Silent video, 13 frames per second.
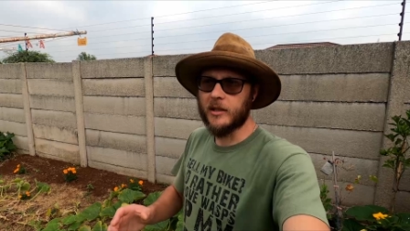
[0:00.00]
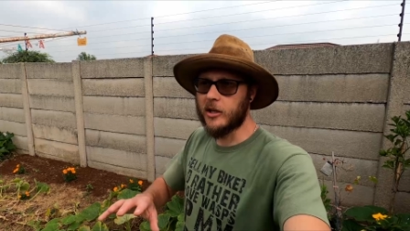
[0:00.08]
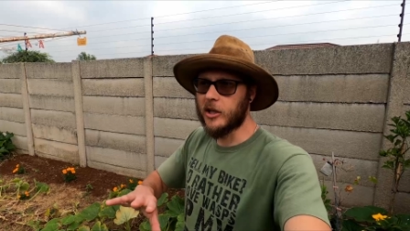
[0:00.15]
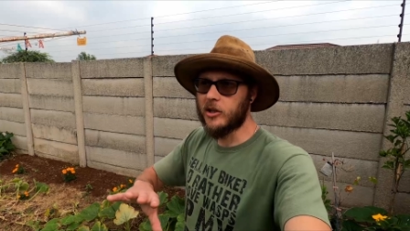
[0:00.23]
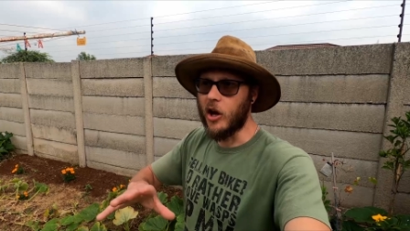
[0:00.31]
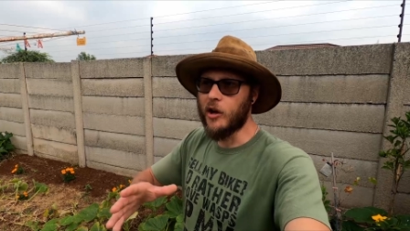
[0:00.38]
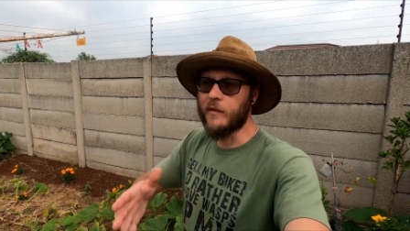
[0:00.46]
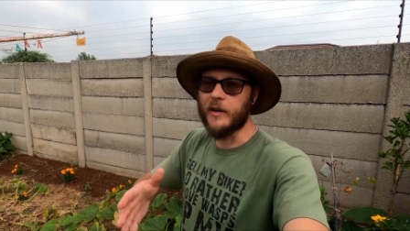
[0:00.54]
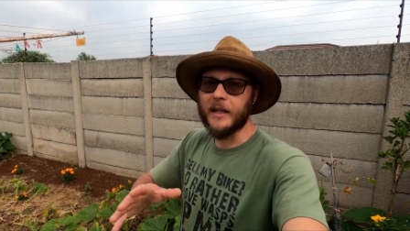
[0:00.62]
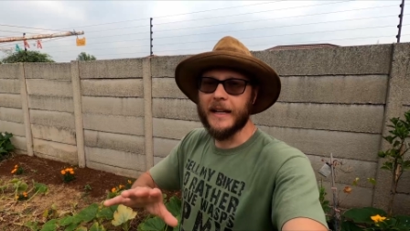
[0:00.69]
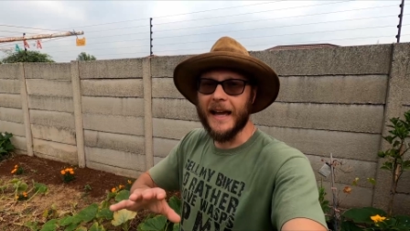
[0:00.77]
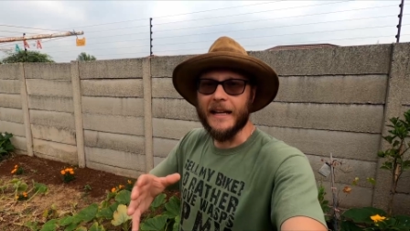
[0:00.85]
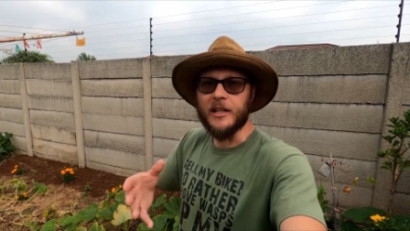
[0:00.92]
it's just
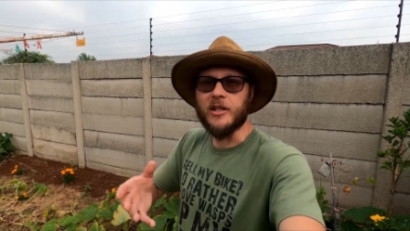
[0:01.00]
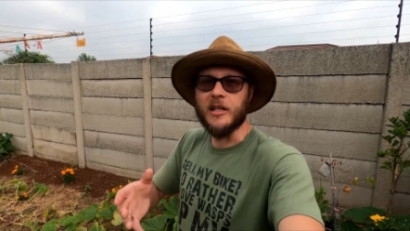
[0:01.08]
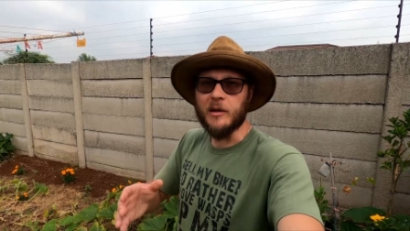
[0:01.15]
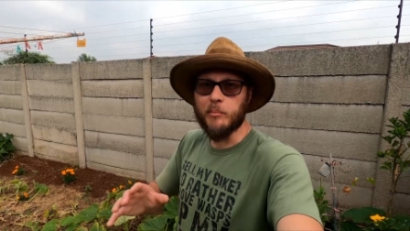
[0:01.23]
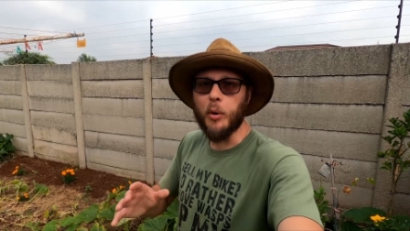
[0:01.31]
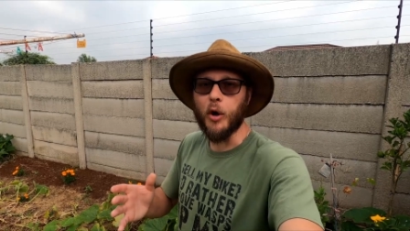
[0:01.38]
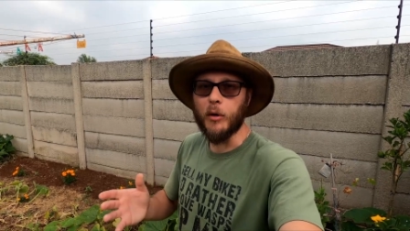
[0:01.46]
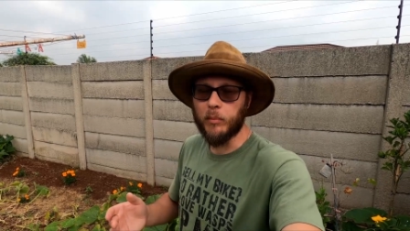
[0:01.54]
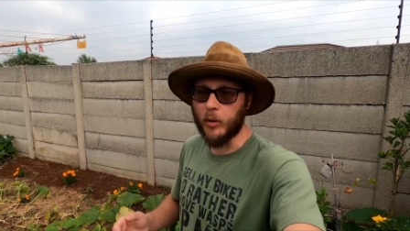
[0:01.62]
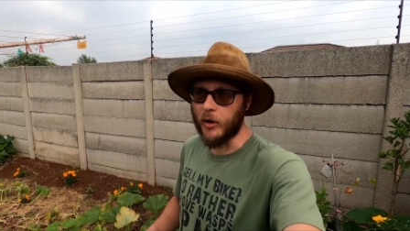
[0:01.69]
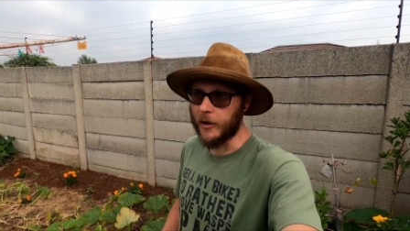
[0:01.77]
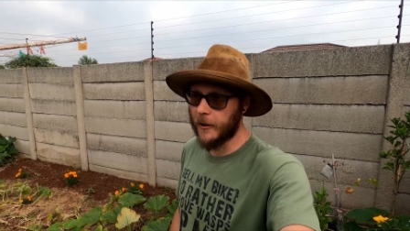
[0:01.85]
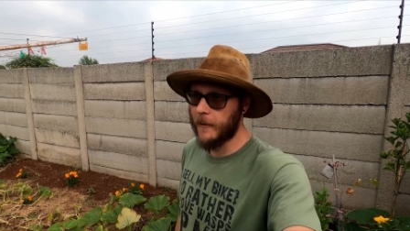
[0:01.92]
over a kg per
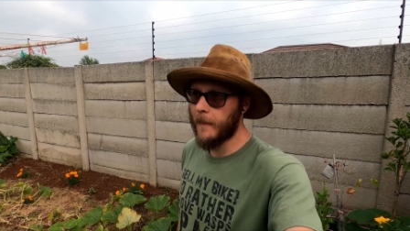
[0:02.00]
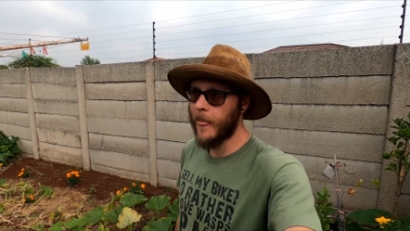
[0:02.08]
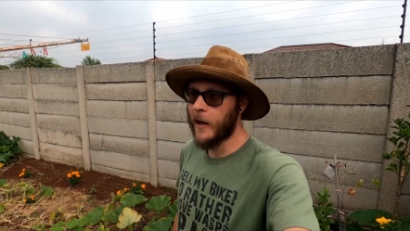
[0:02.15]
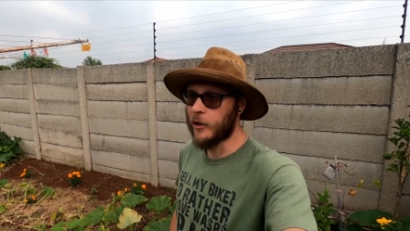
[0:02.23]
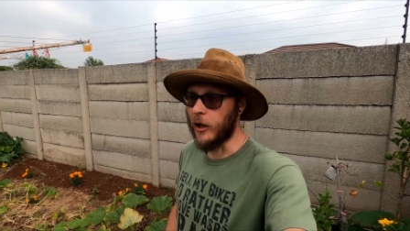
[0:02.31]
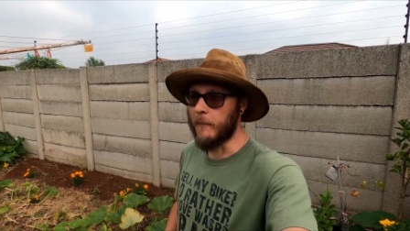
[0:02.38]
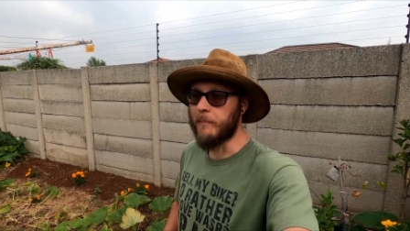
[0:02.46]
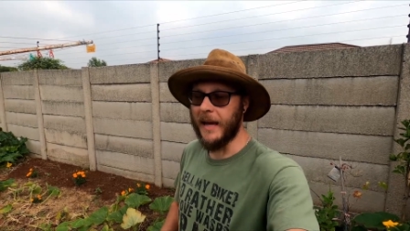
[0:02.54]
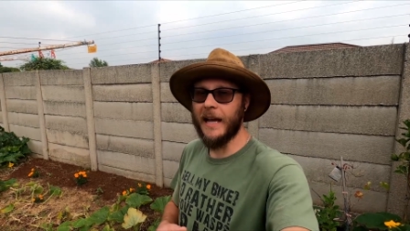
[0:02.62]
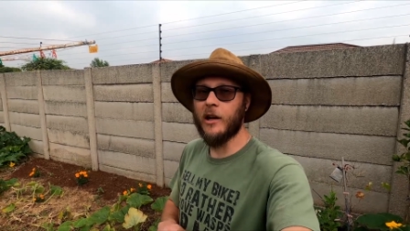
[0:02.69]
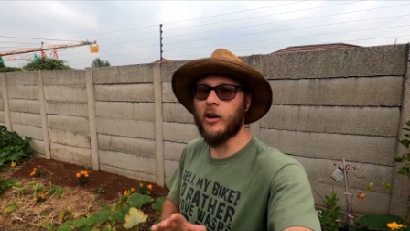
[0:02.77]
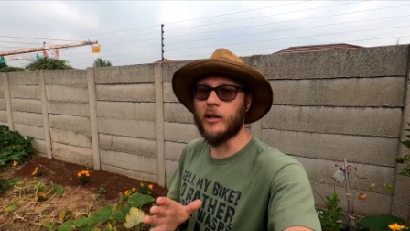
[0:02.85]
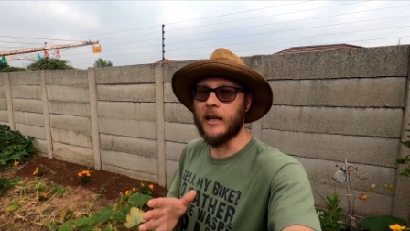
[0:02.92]
plant. So
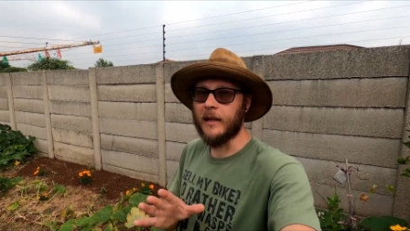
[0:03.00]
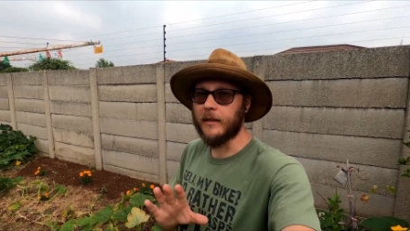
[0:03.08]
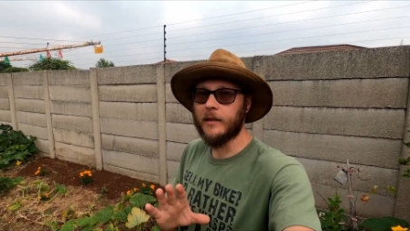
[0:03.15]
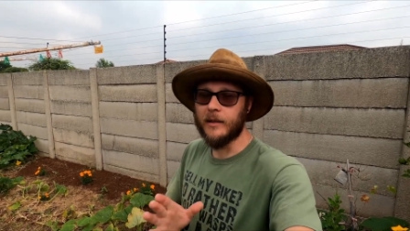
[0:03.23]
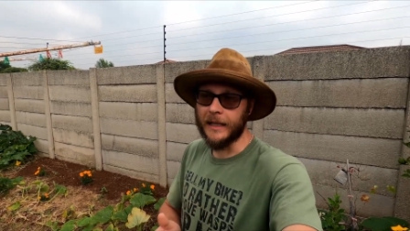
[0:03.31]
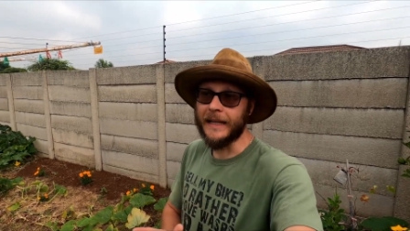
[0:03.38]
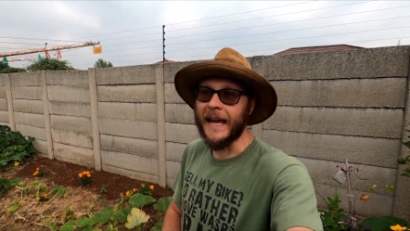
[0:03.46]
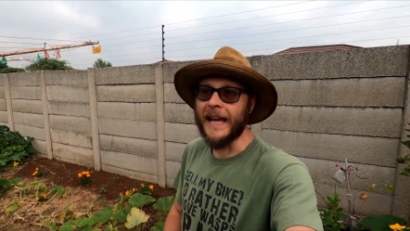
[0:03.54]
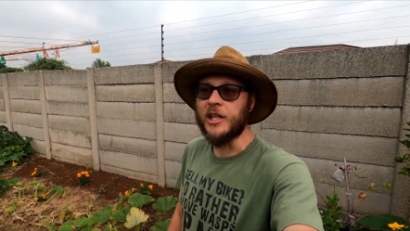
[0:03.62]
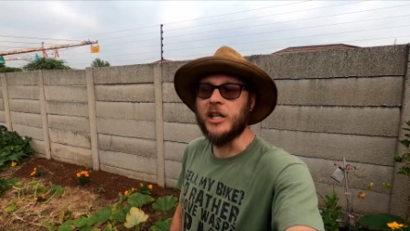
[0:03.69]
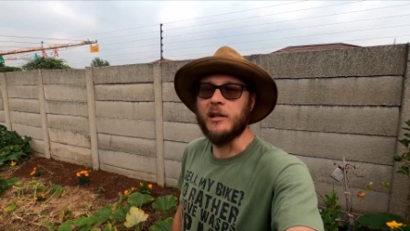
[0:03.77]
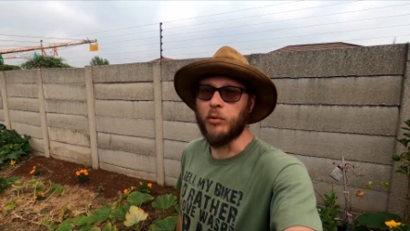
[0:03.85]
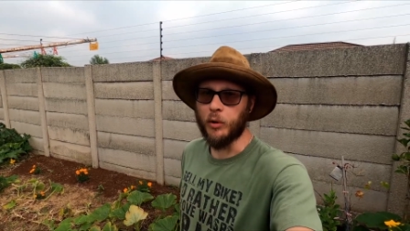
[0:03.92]
banging on like a
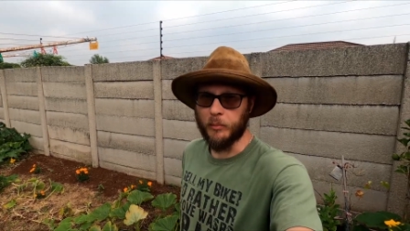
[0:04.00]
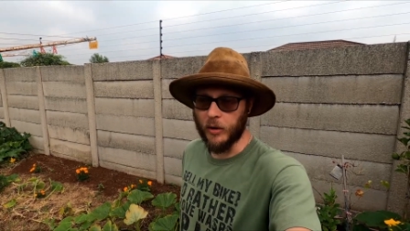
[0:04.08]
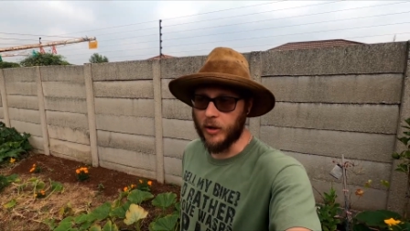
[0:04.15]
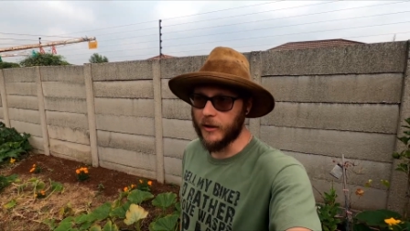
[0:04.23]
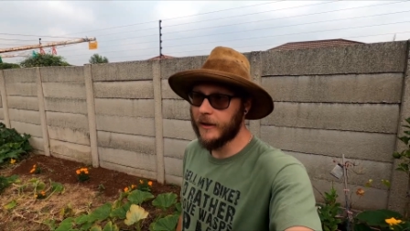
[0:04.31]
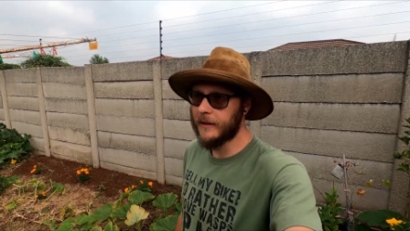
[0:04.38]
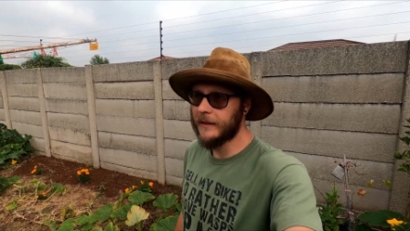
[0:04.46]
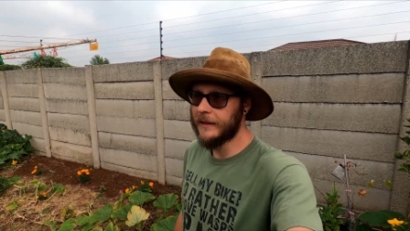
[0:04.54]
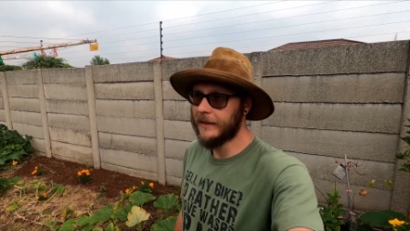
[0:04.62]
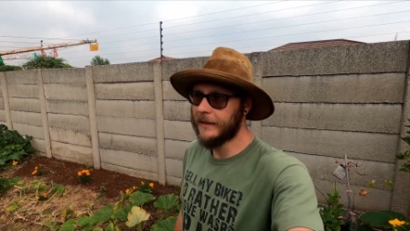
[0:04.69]
kg per plant.